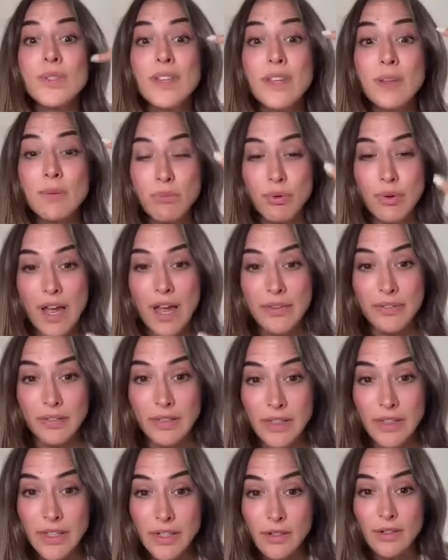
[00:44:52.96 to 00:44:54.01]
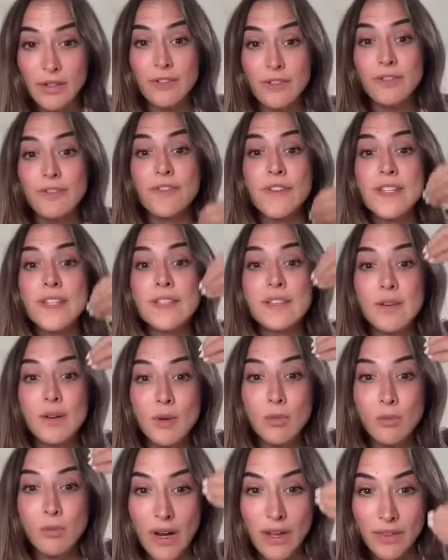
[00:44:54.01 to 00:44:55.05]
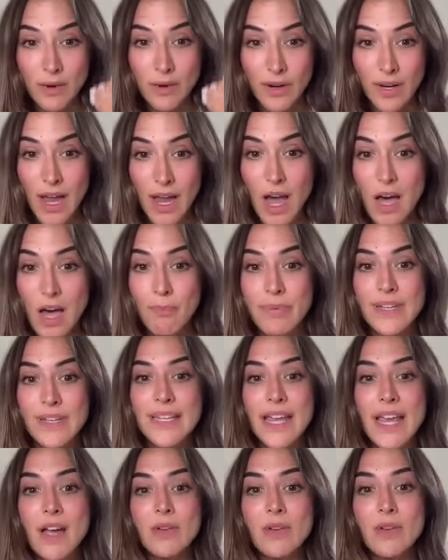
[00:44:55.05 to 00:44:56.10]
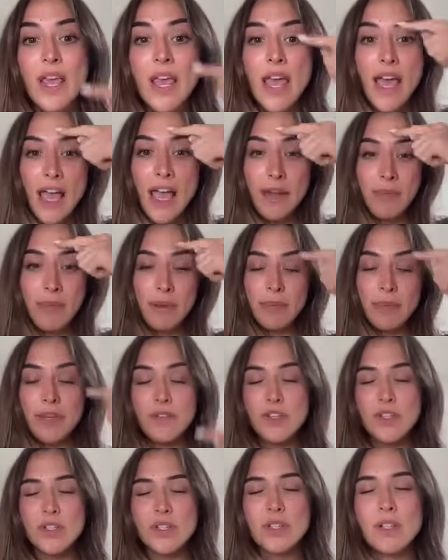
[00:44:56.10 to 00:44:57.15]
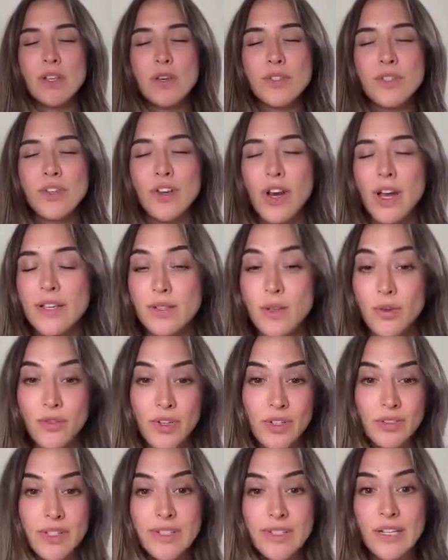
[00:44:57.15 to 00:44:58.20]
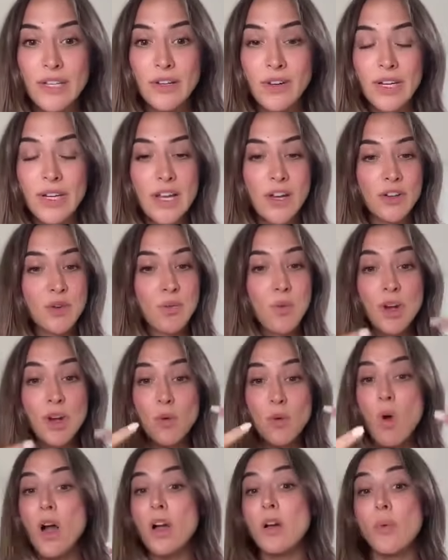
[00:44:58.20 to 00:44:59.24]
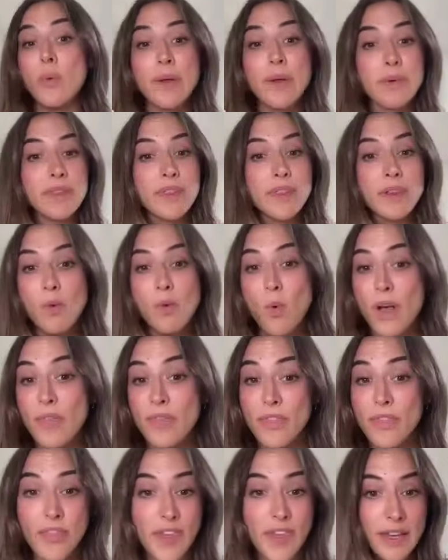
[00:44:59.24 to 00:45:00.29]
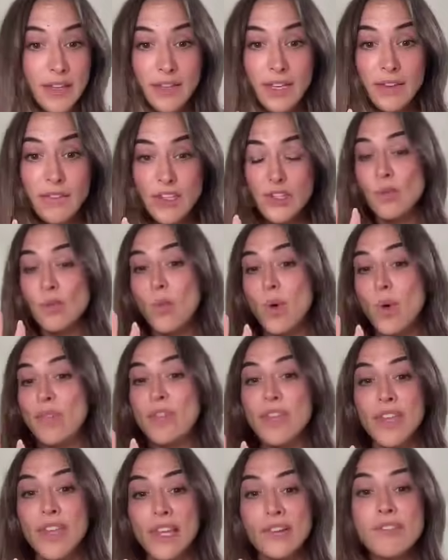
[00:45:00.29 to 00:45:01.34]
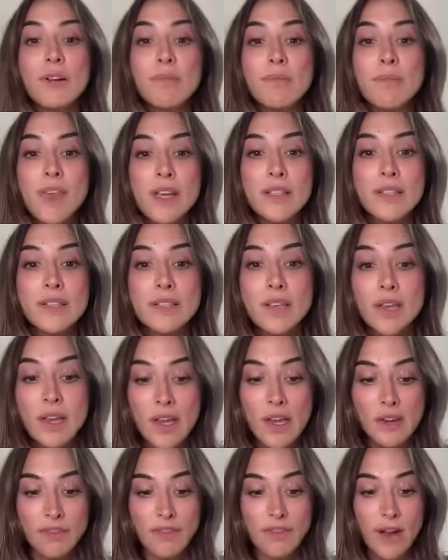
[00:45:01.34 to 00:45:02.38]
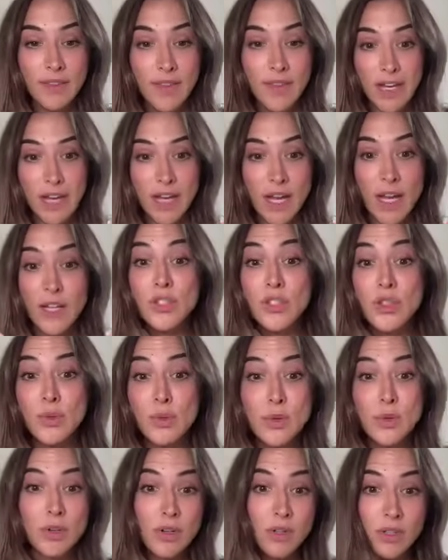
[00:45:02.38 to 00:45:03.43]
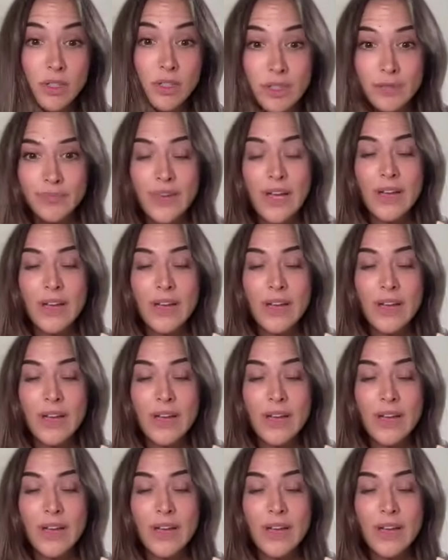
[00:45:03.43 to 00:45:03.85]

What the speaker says: using breath, literal physical breath going up and down, and maybe even just closing your eyes. So if you're listening right now and you want to walk away with like one thing, even just one thing from this, like a tool,